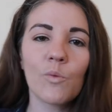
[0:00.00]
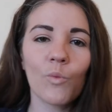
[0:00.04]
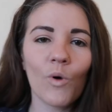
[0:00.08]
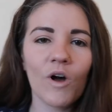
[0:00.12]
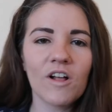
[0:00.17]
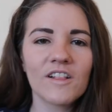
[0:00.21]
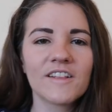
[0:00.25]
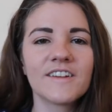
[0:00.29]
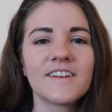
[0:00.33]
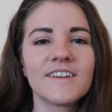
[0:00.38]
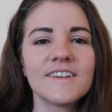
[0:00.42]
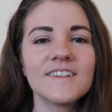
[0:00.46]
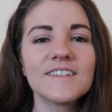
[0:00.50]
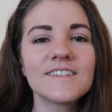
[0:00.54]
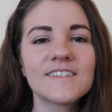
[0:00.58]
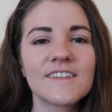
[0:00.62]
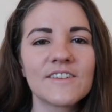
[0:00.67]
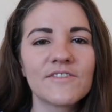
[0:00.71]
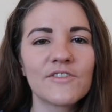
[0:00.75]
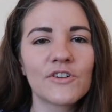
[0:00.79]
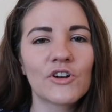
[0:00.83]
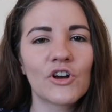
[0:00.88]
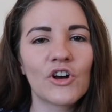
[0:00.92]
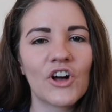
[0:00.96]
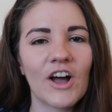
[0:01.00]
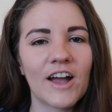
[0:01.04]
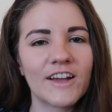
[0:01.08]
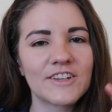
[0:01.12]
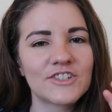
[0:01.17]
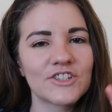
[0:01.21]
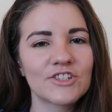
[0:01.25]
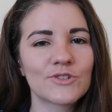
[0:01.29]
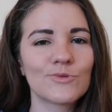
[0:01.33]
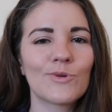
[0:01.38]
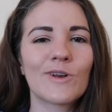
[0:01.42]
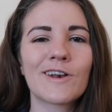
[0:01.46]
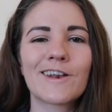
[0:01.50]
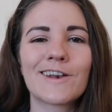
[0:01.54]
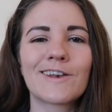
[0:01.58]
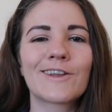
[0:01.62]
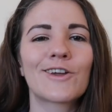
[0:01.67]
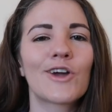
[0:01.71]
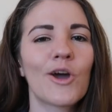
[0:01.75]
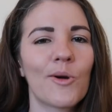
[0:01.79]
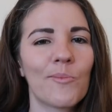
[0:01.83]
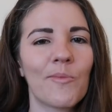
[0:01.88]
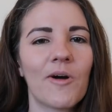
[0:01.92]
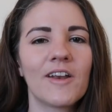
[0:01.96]
And while it is difficult, I just wanted to
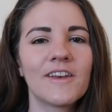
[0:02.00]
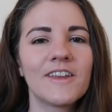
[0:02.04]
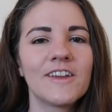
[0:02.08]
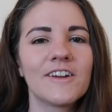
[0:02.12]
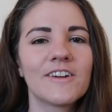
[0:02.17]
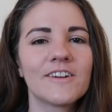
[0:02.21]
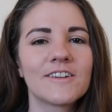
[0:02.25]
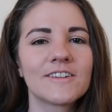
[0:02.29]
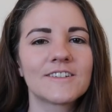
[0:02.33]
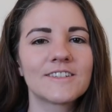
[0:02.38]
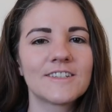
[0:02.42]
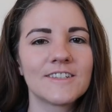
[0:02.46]
come on here